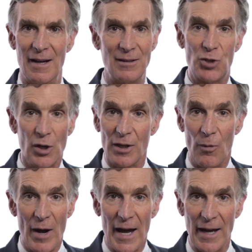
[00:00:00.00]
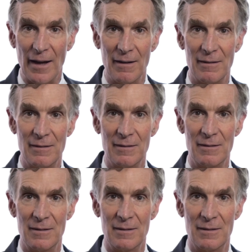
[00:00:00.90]
and took it away
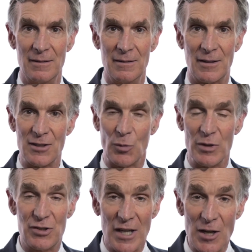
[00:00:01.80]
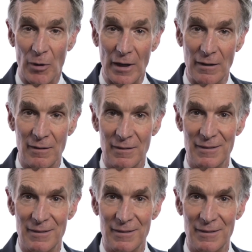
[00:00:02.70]
because it was secret.